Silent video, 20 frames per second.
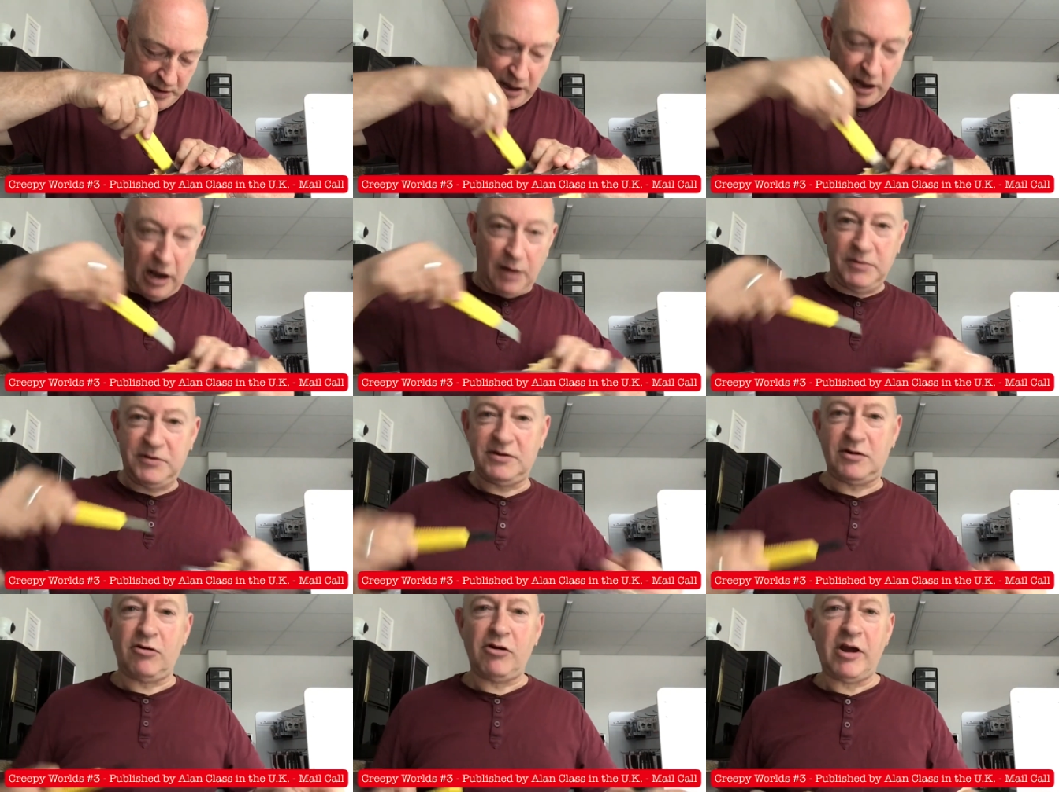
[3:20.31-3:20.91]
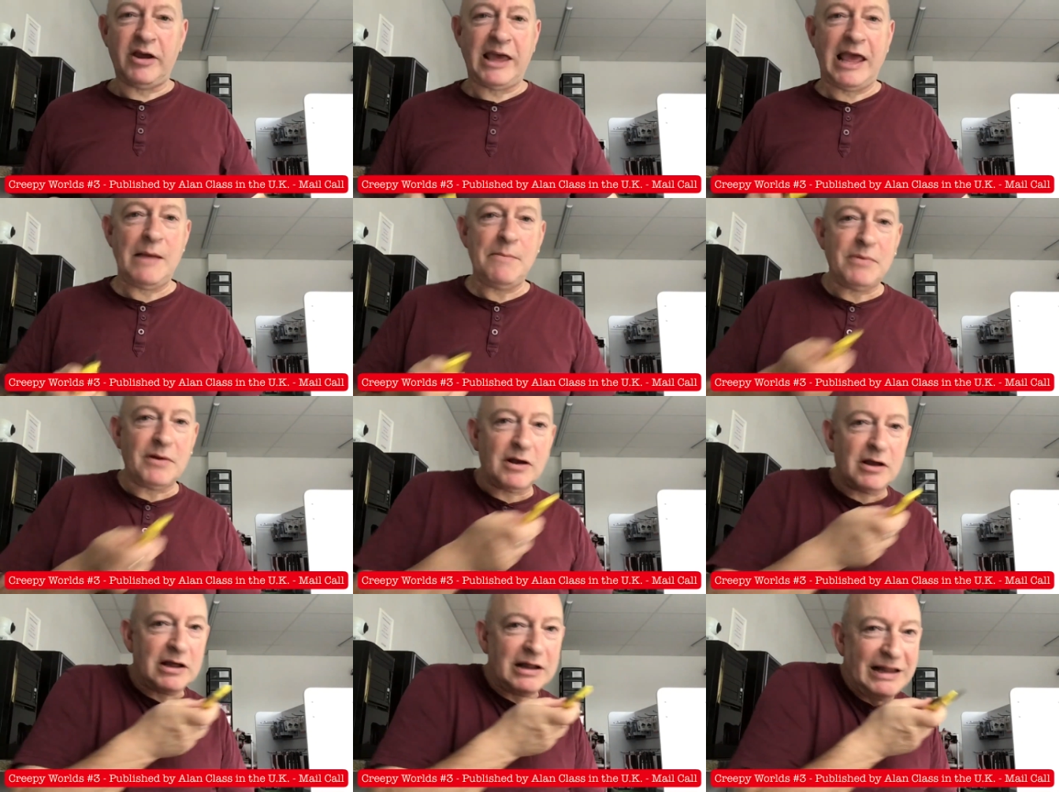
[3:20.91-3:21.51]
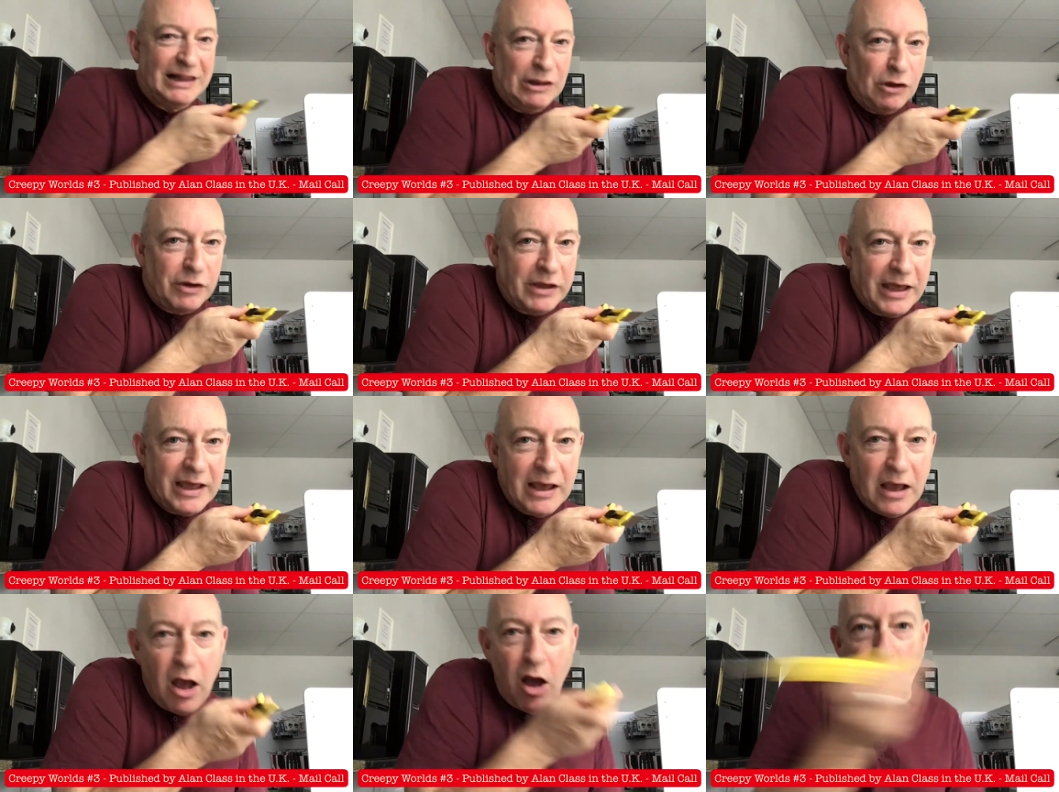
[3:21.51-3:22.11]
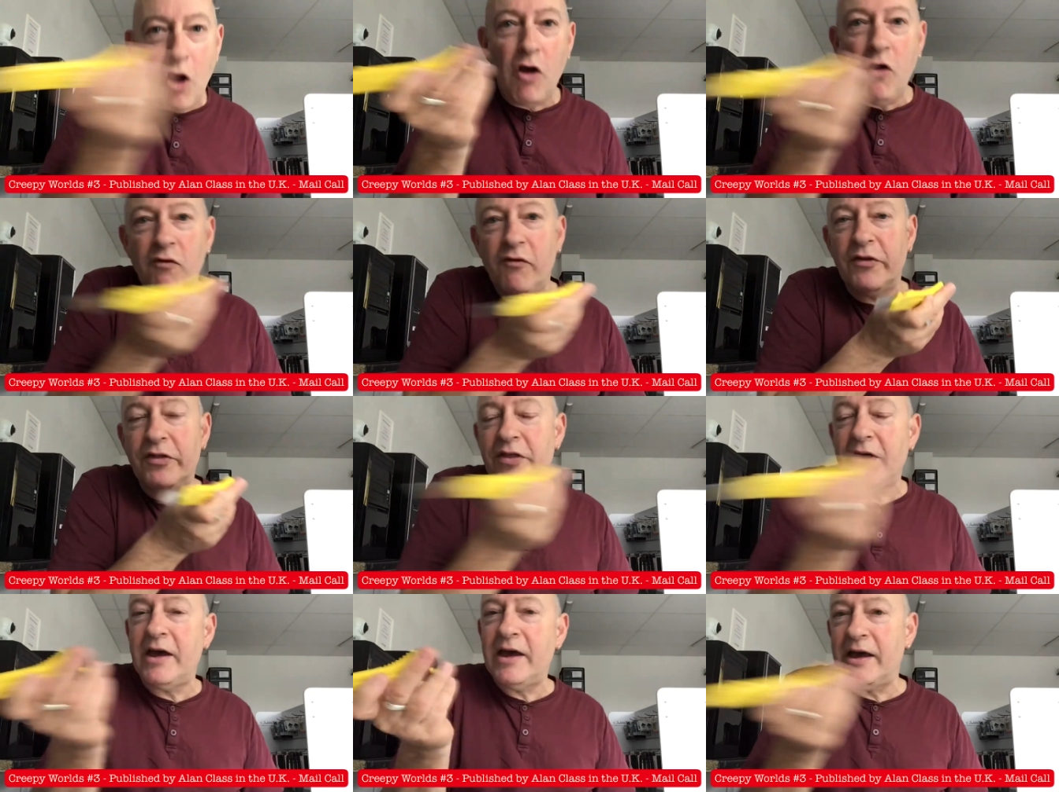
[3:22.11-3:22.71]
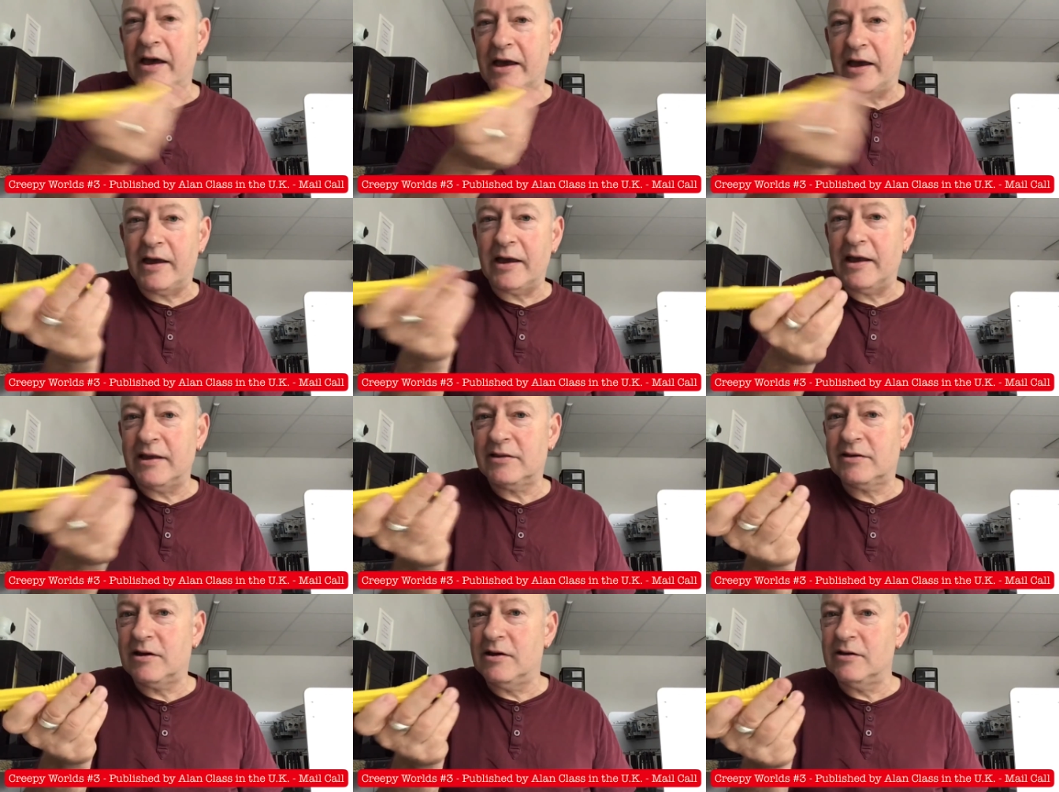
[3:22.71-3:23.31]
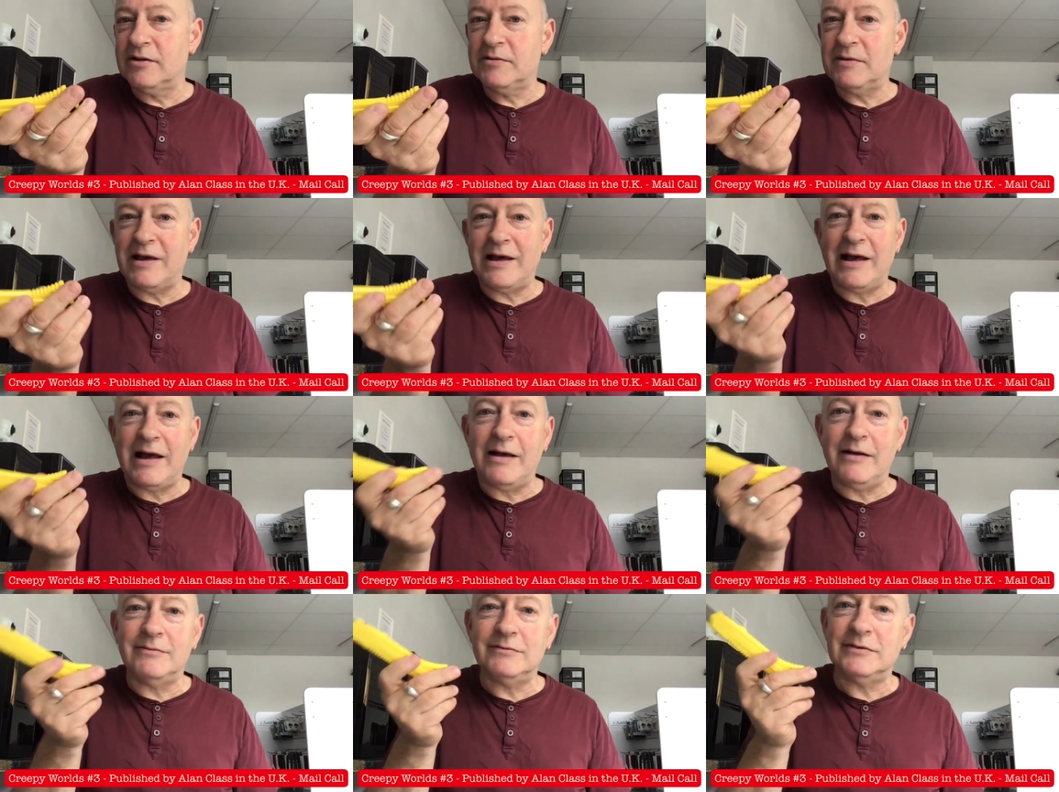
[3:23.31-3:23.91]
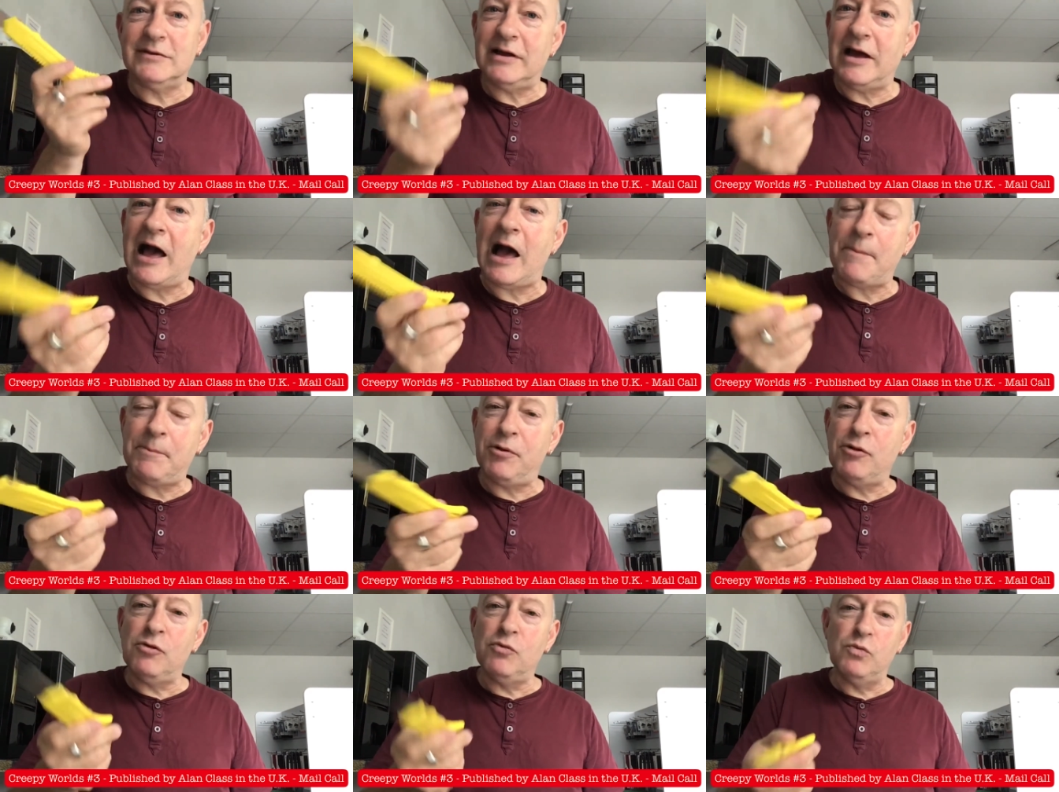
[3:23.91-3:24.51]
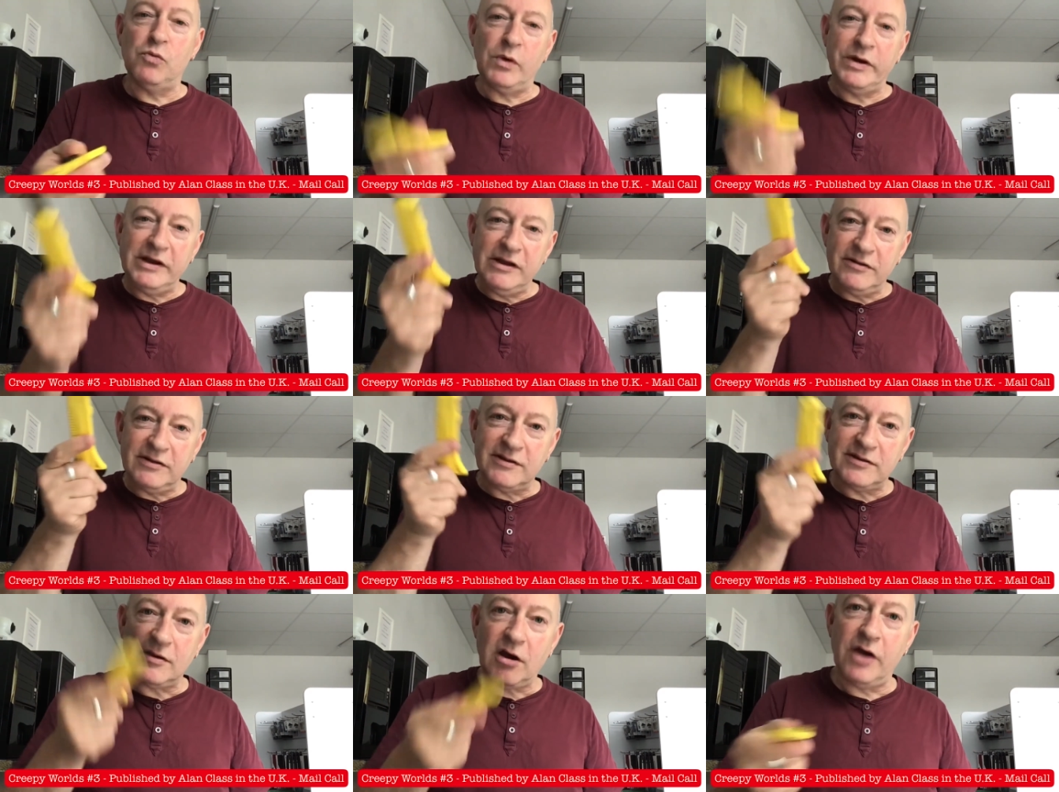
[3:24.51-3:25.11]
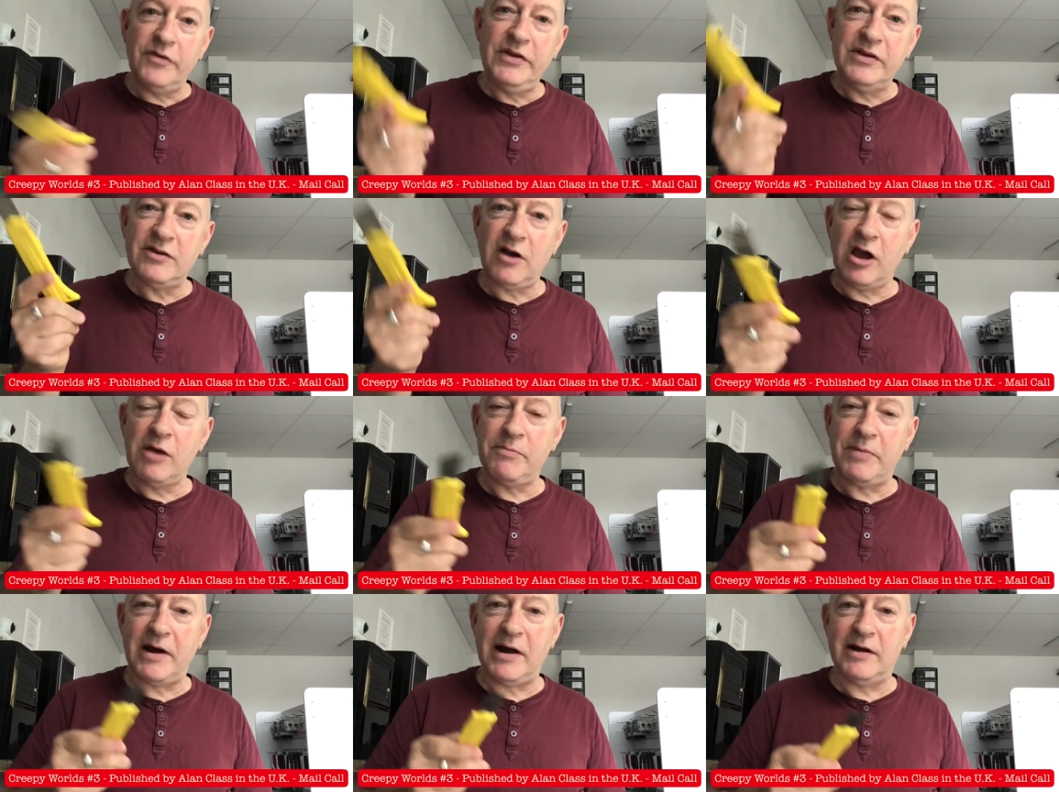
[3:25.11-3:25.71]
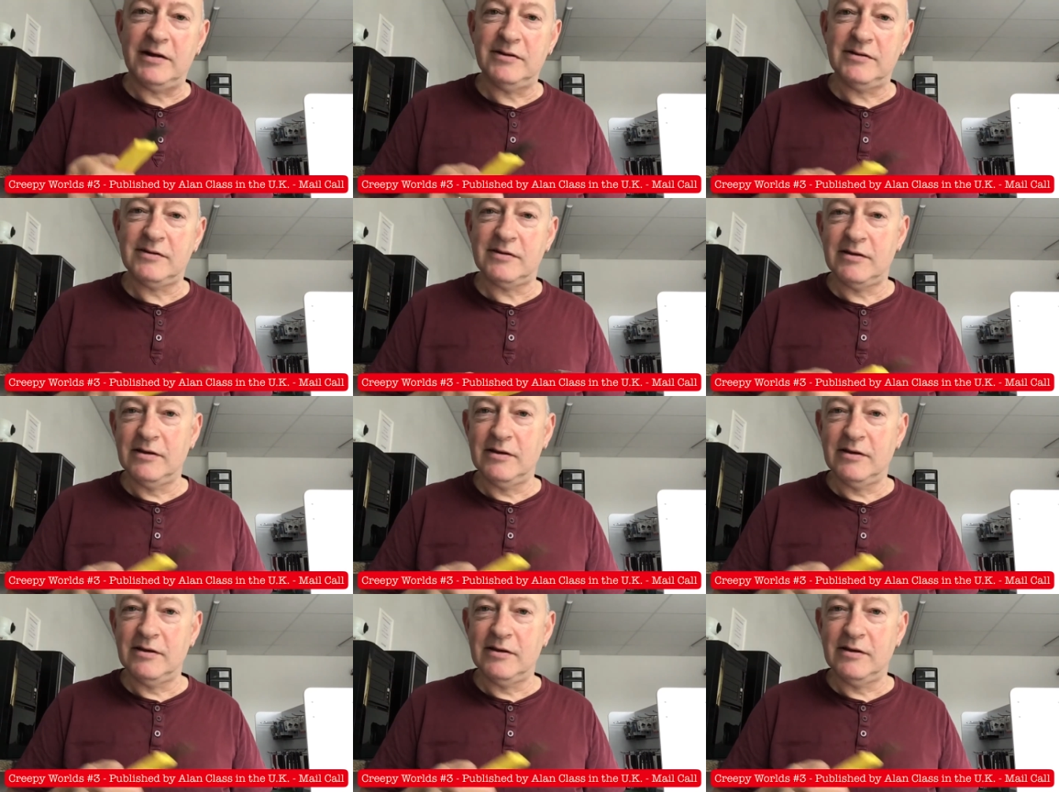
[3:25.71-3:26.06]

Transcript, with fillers: I'm sorry, I keep looking over there. It's because Apple, when you design these iPads,